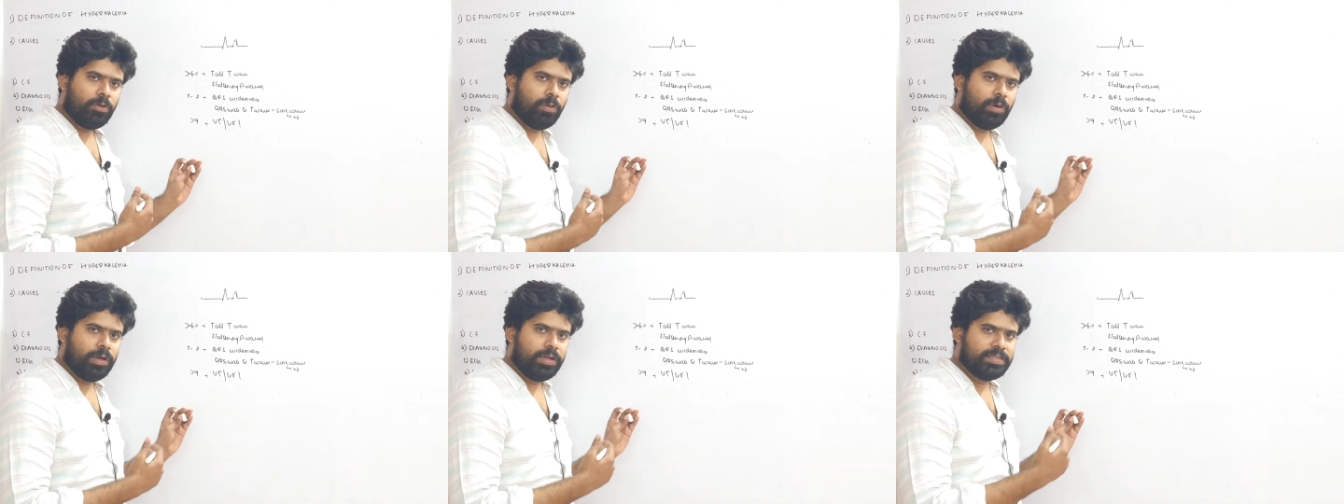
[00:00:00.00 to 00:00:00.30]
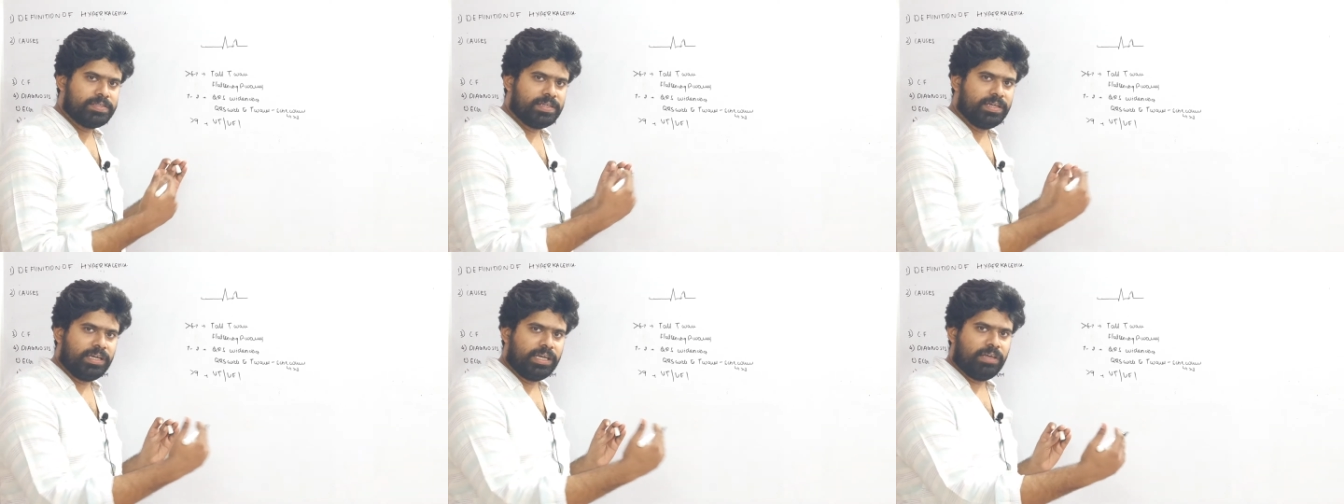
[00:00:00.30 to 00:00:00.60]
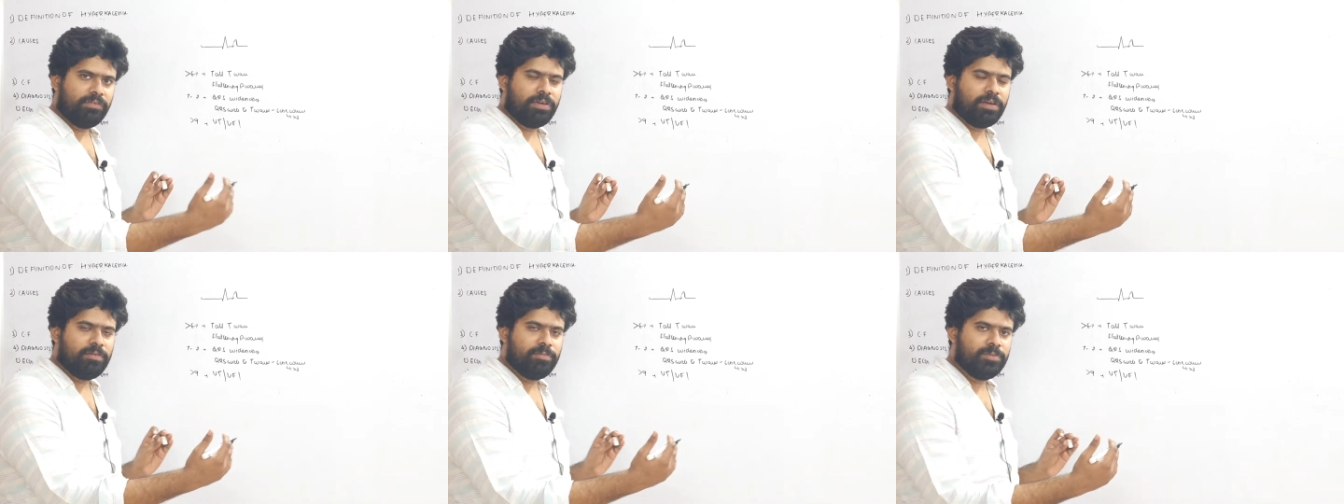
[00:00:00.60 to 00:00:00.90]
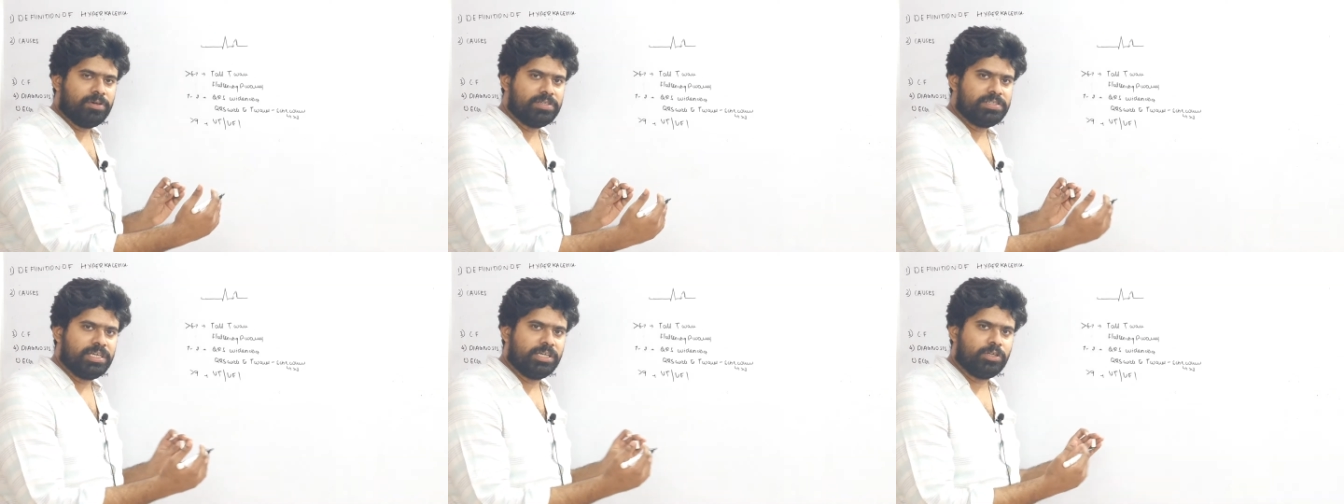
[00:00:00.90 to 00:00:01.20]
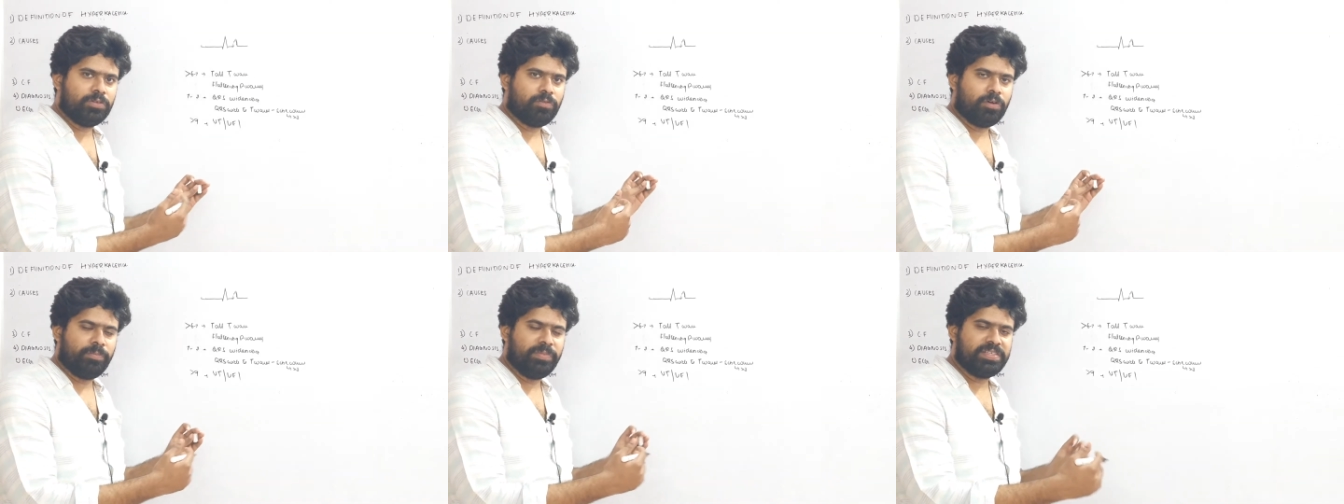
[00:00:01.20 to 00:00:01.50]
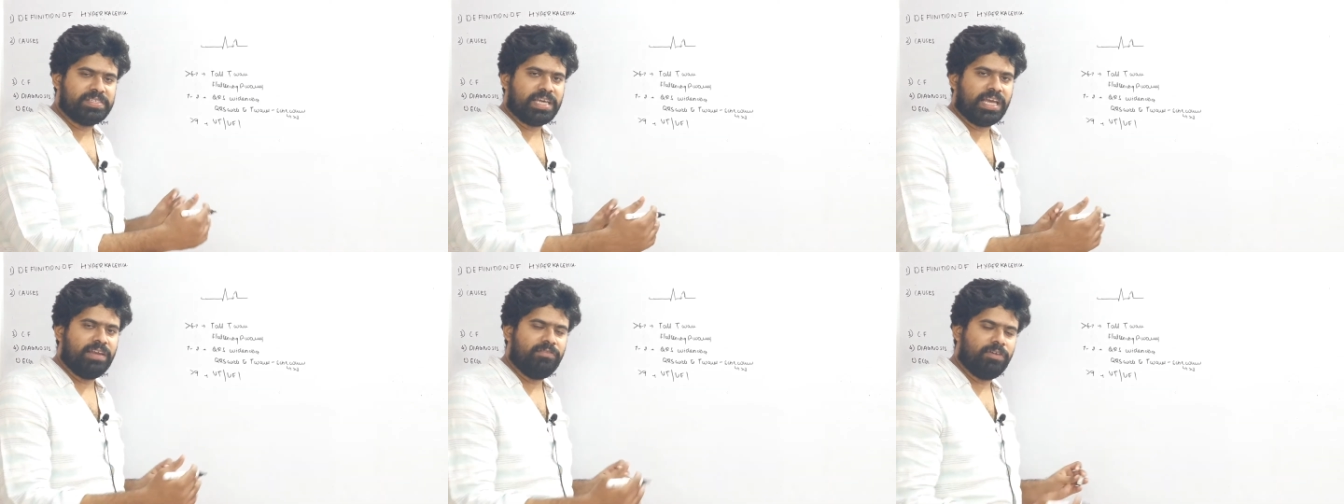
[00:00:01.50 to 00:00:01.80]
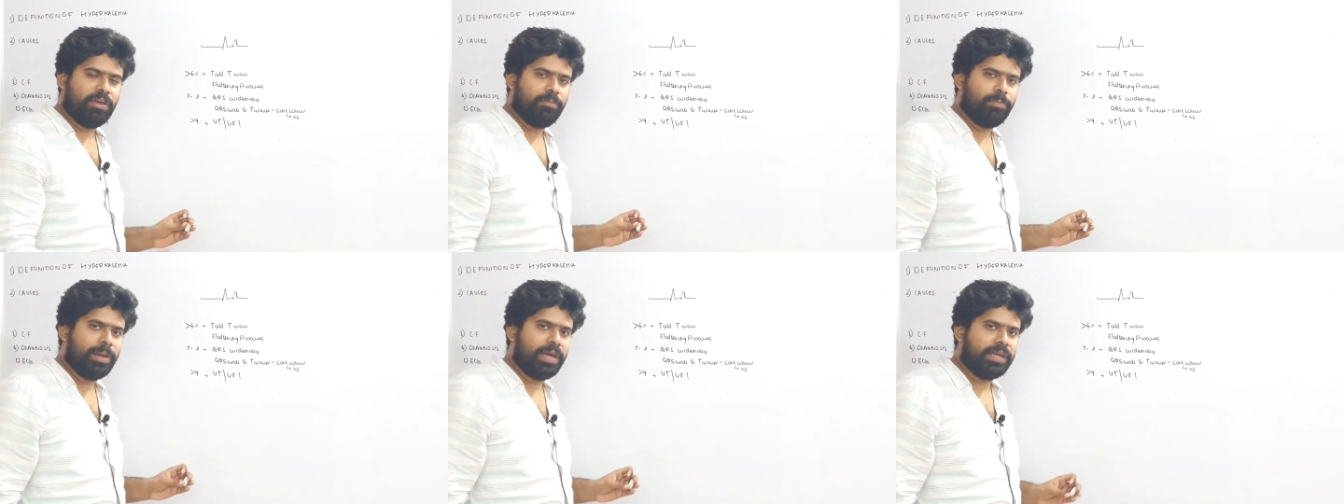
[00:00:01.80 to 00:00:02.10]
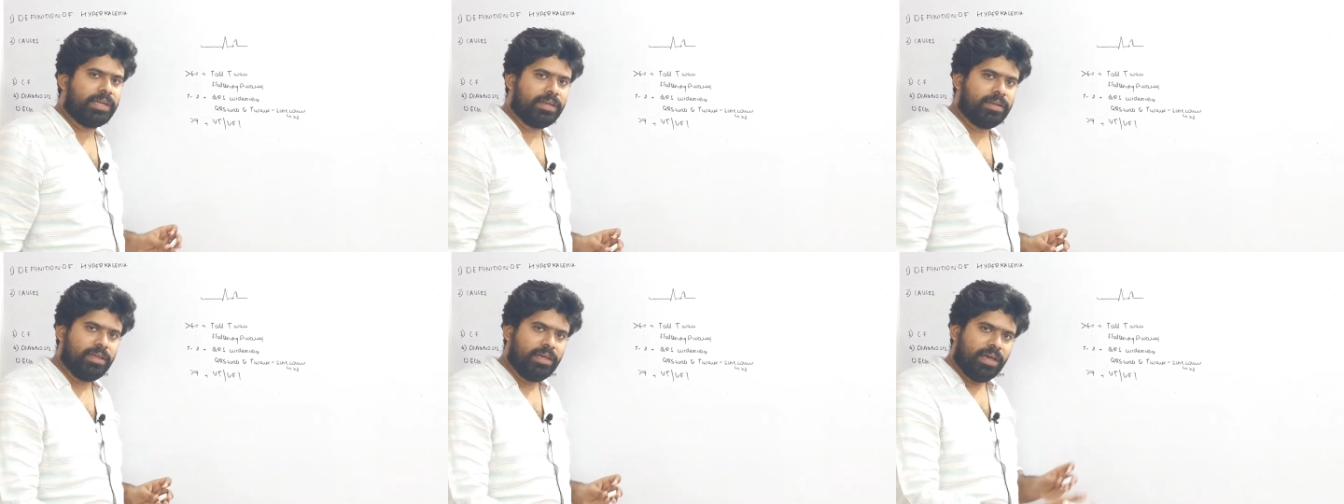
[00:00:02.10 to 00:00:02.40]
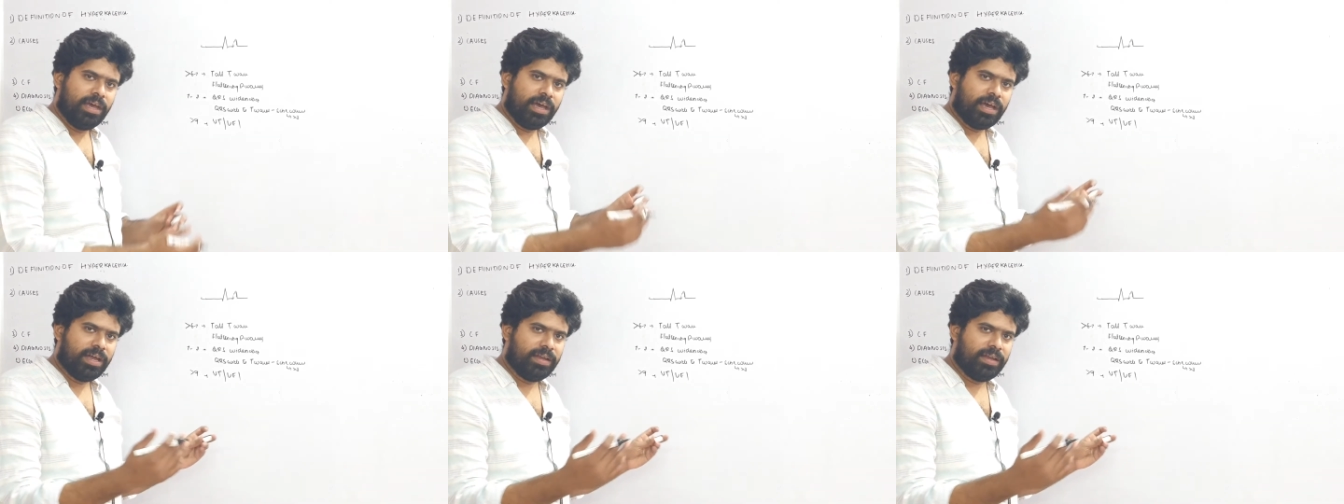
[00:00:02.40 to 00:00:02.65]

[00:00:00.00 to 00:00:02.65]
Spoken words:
QRS and T wave merging to form the sine wave pattern,